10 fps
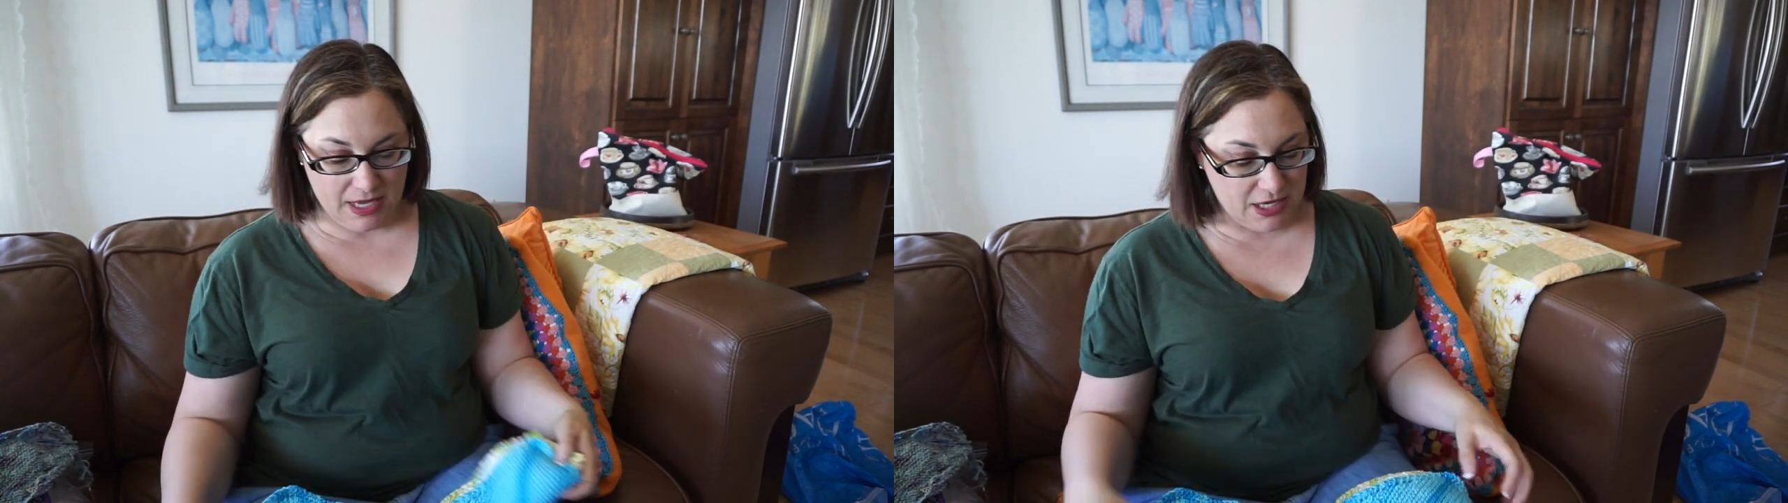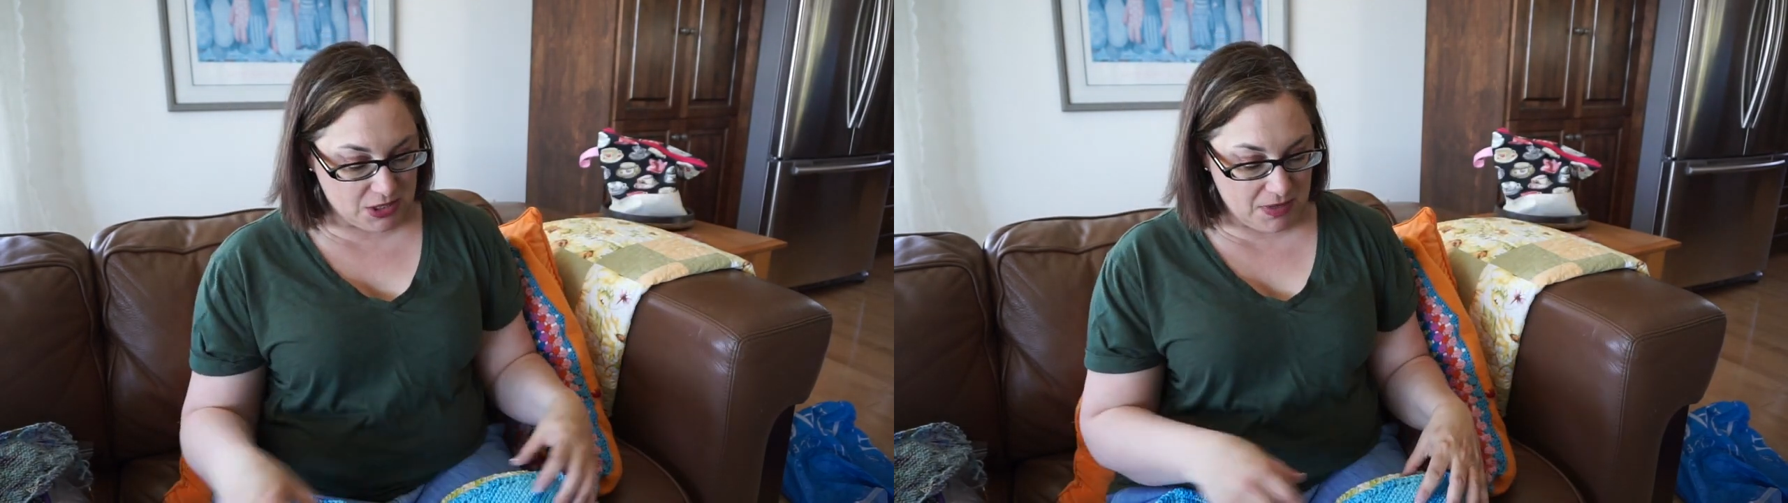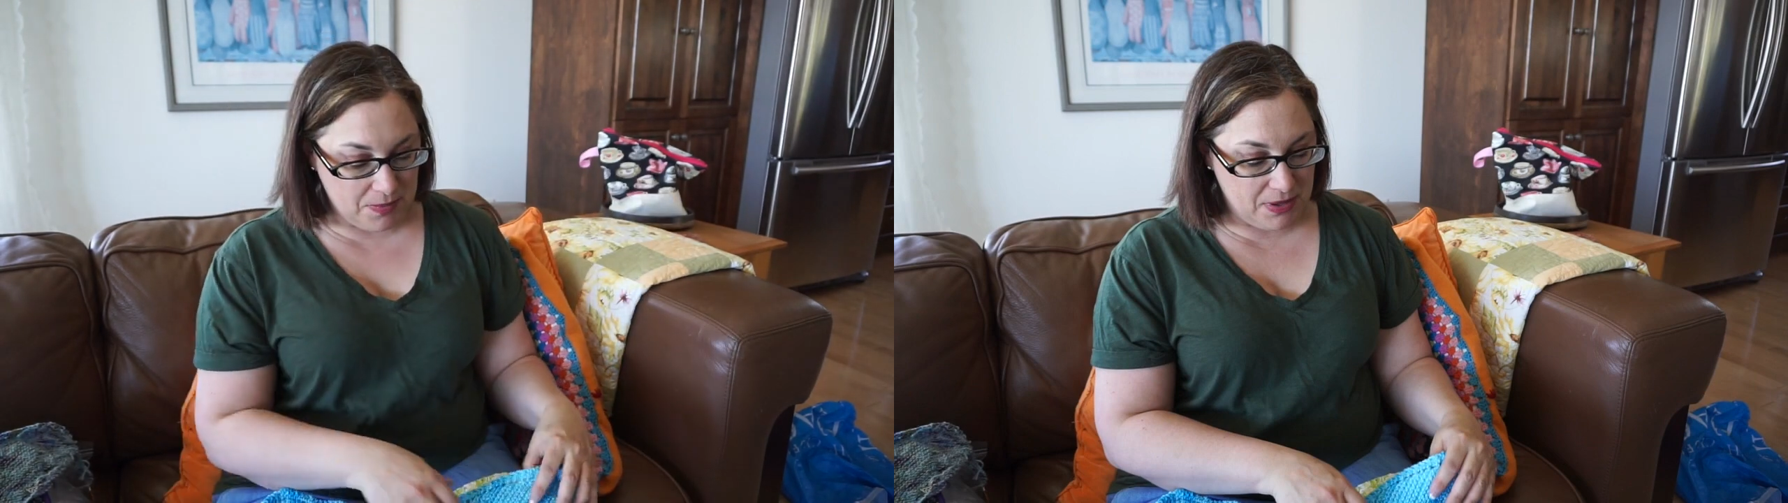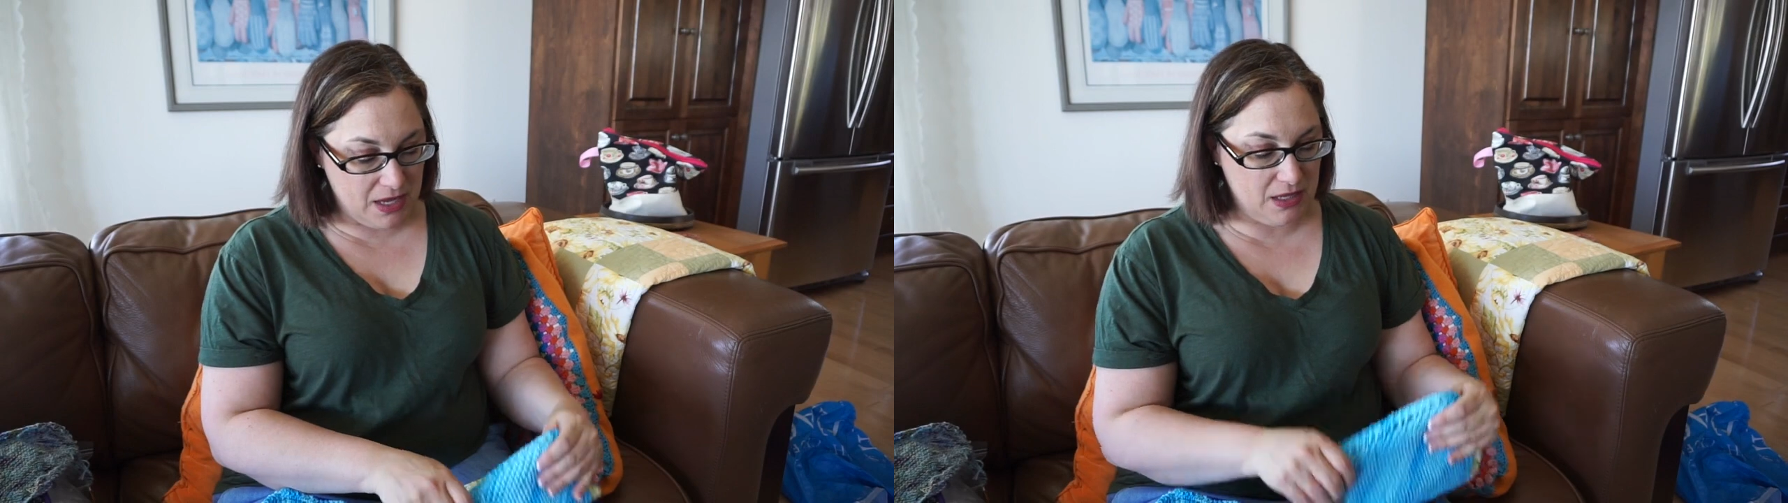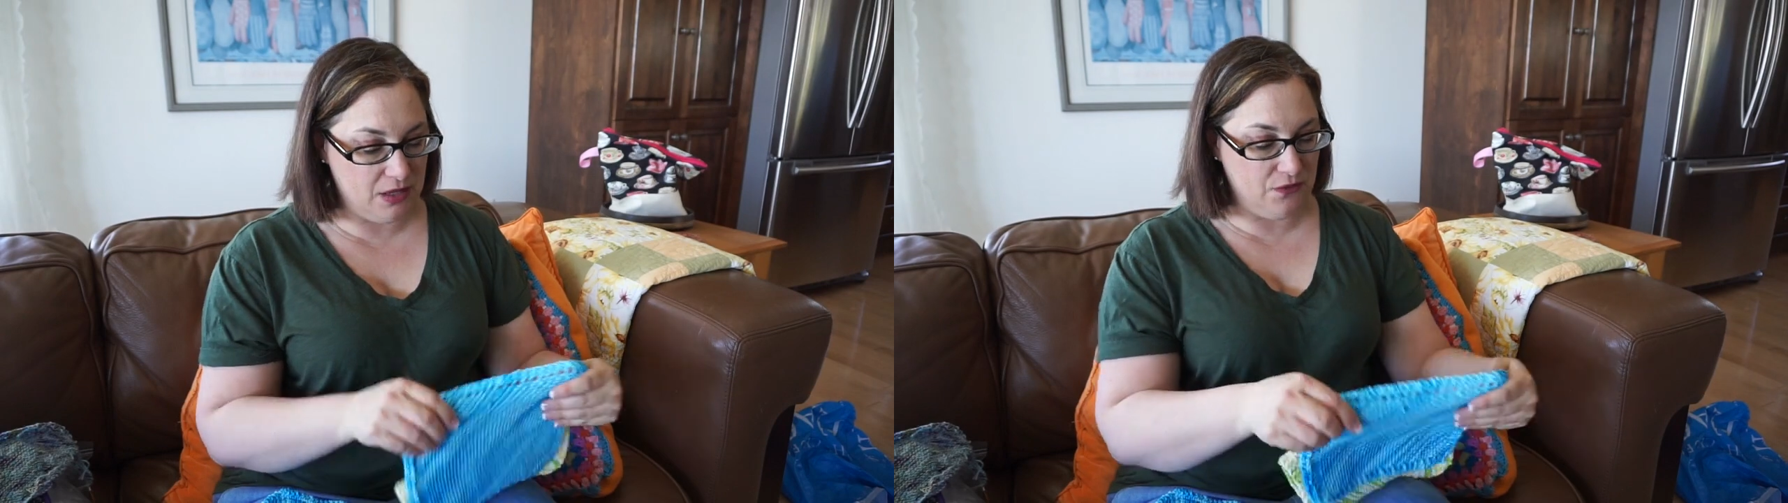Here's my
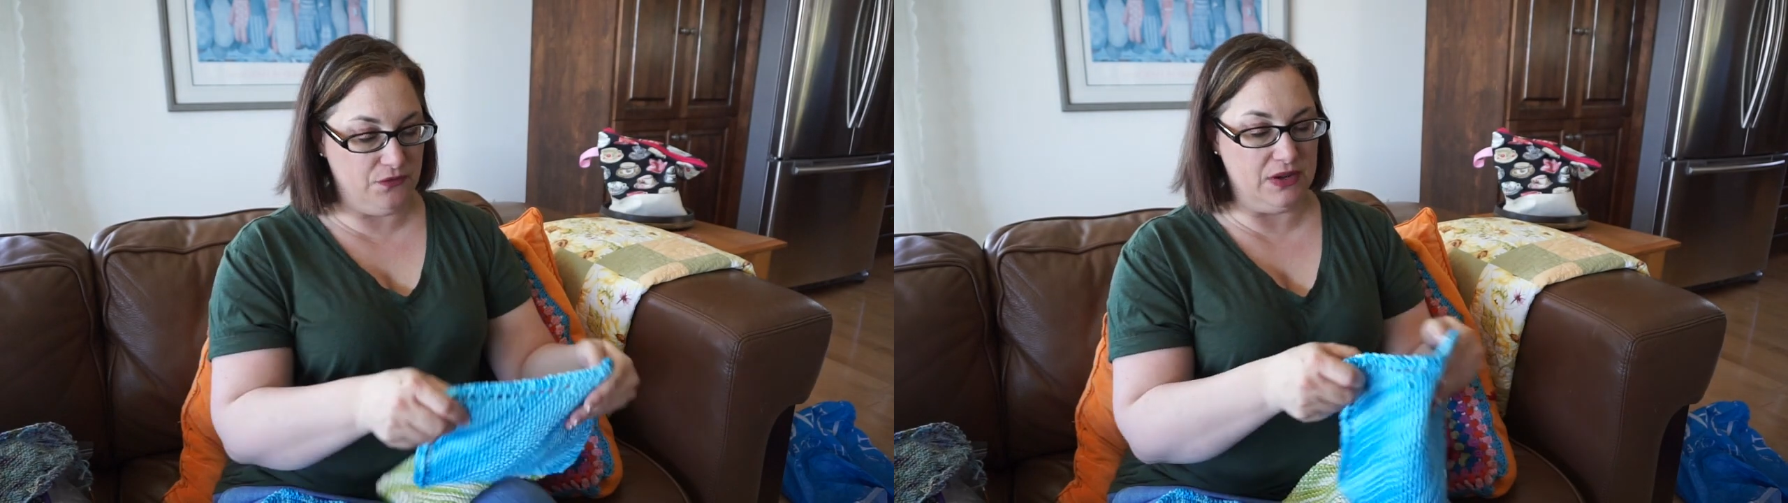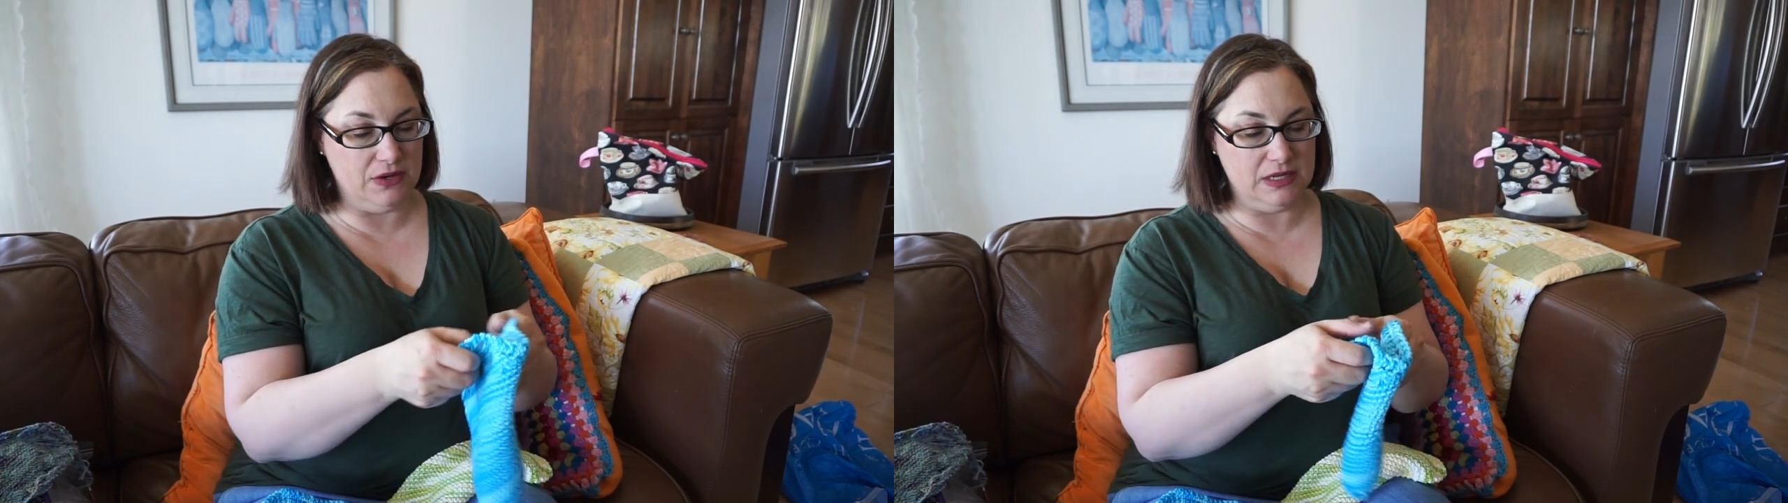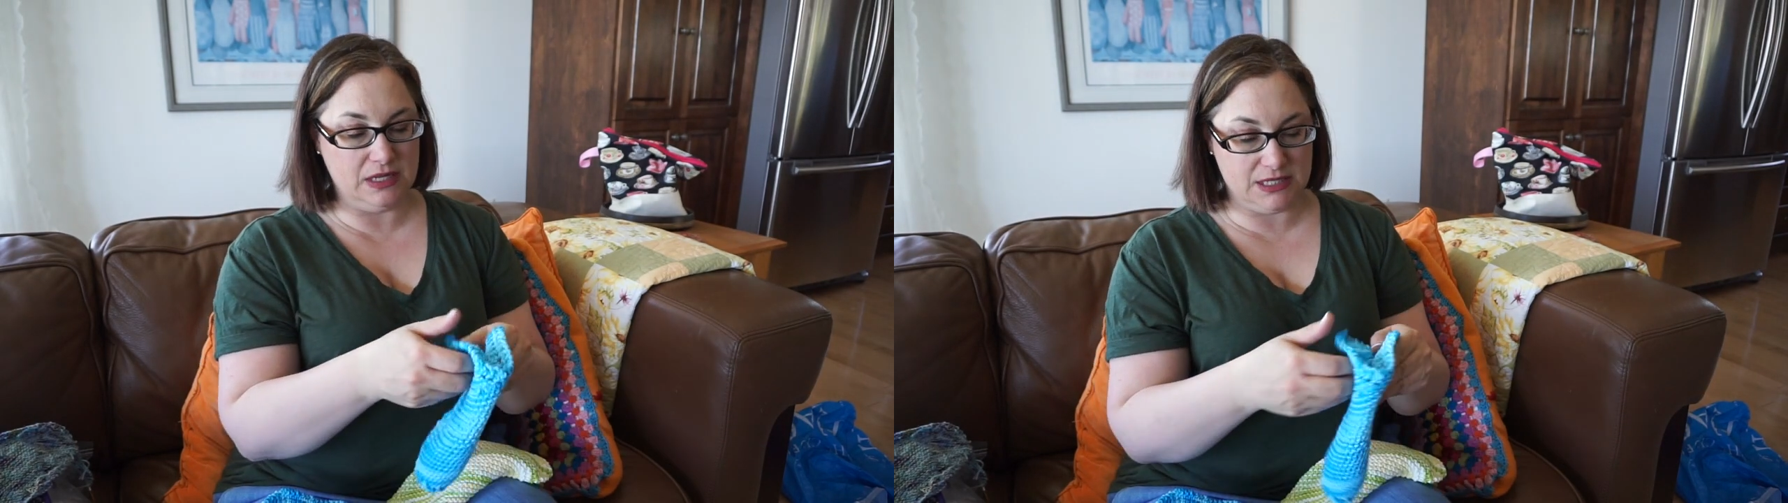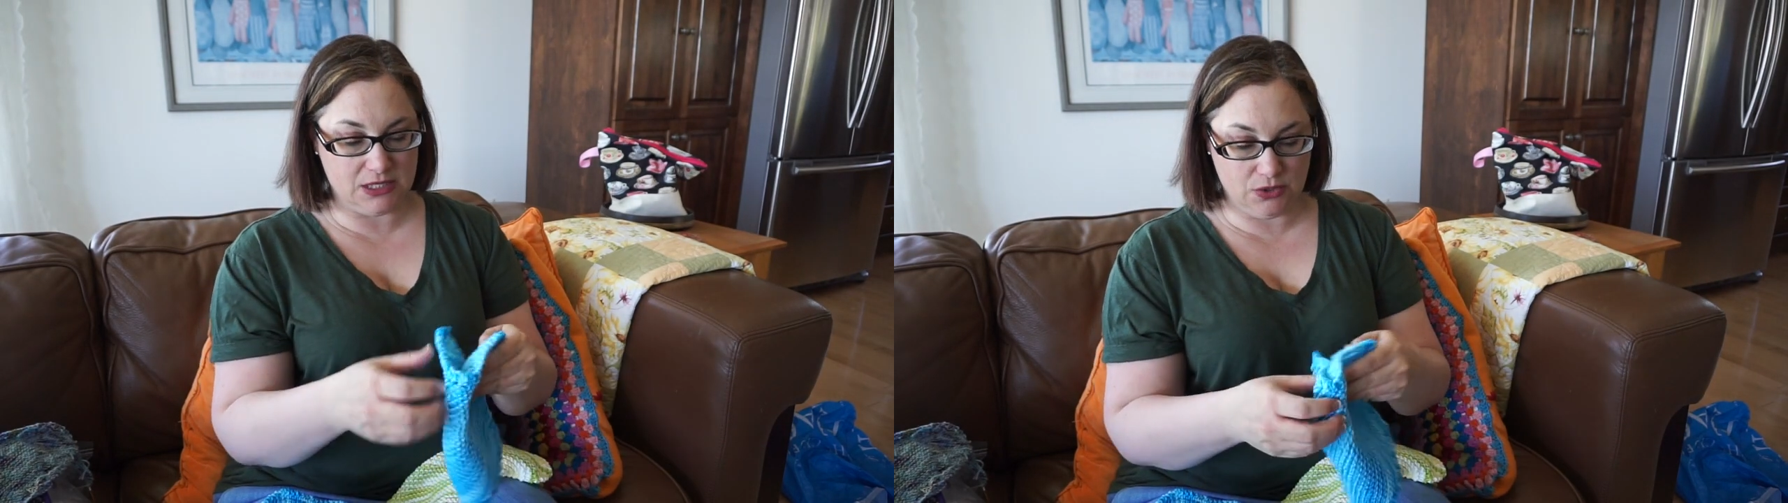pile of very nice